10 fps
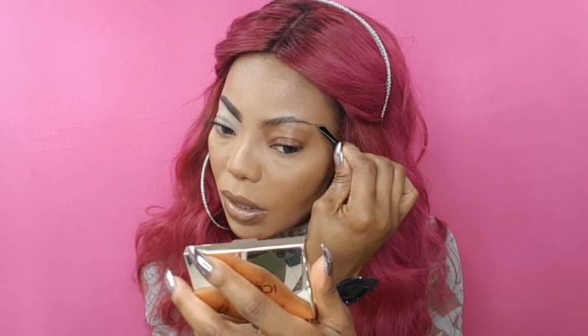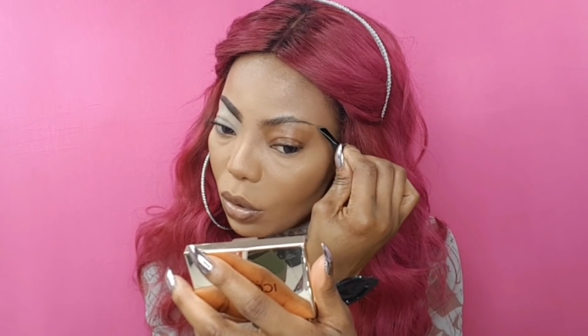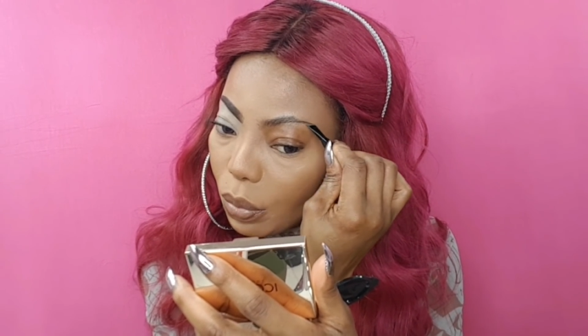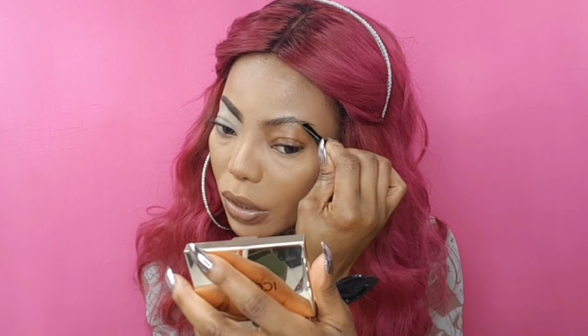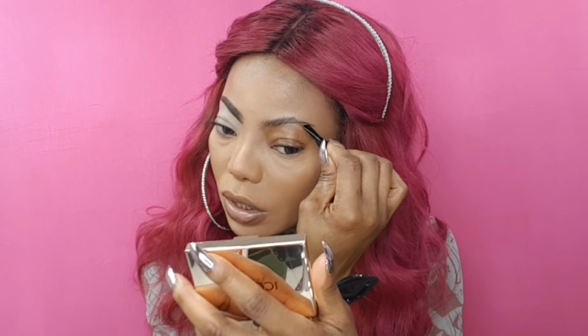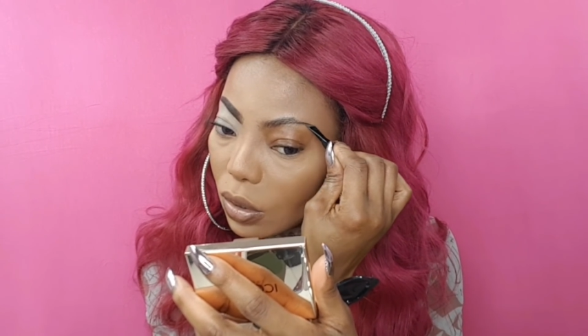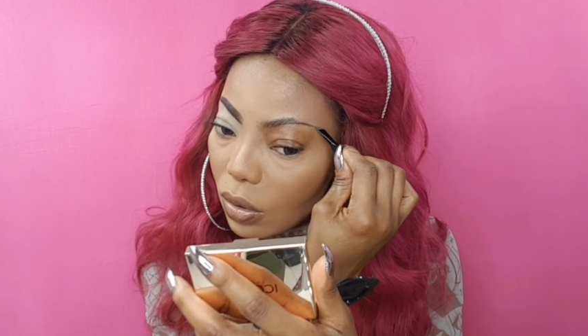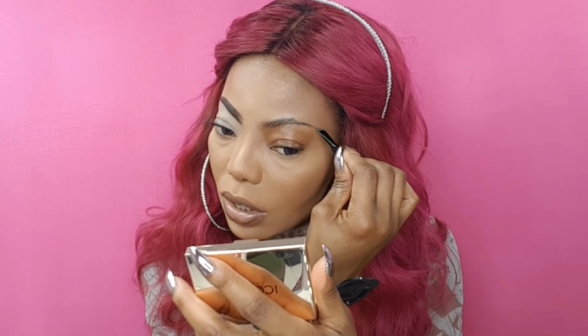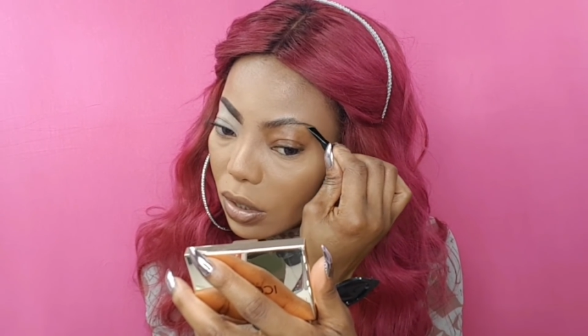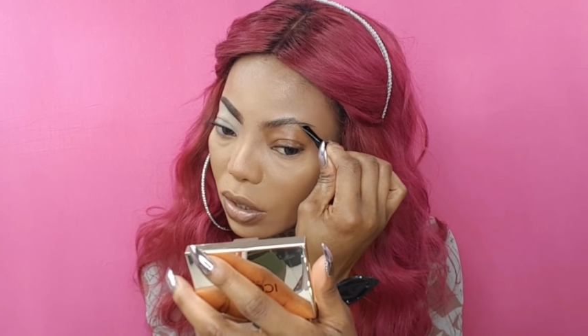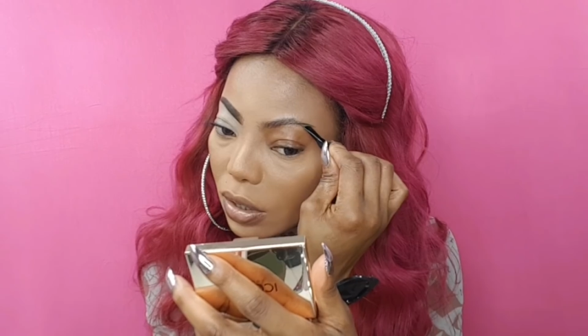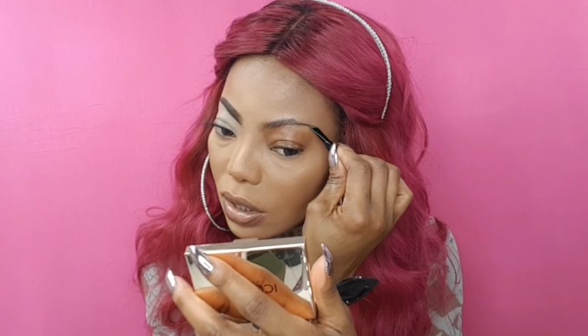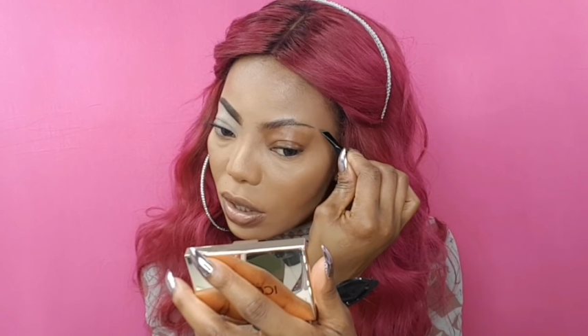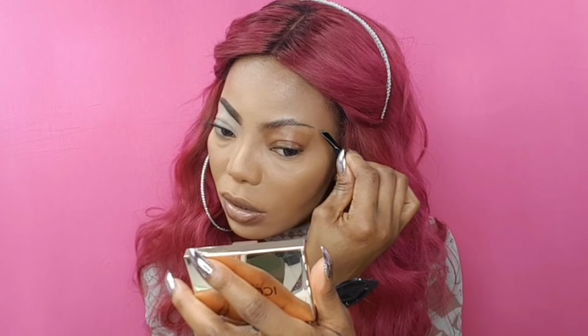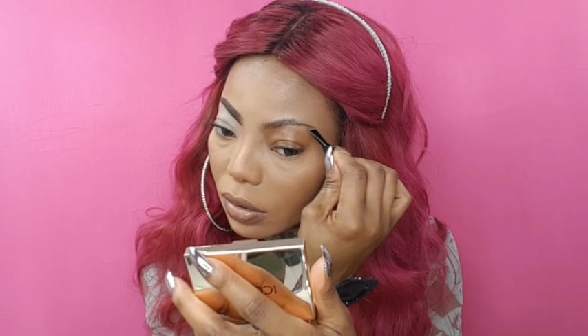Remember, don't press it too hard
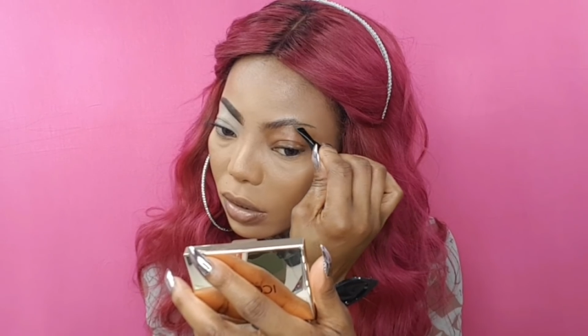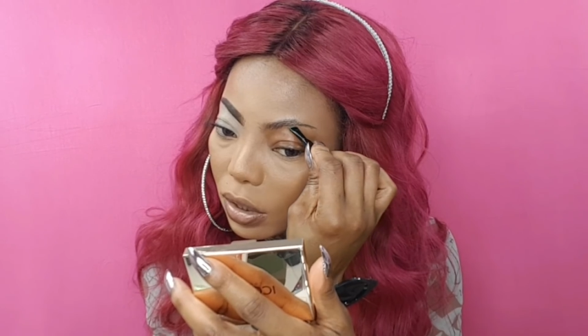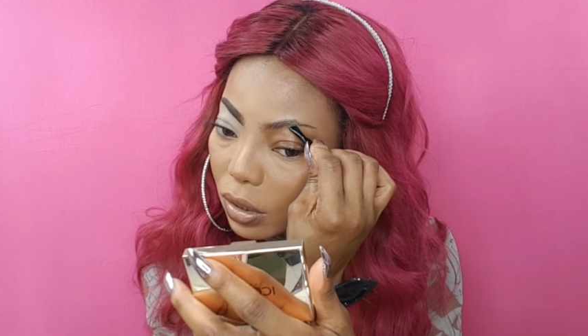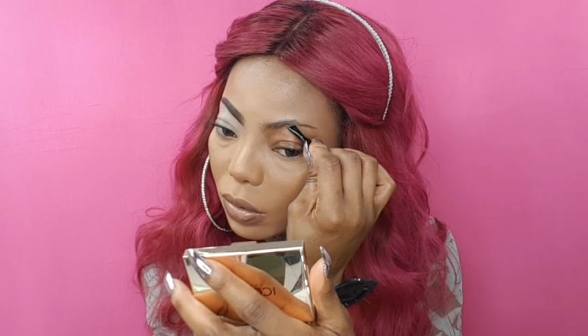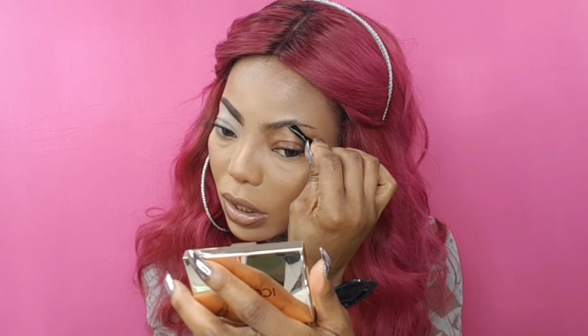to your skin.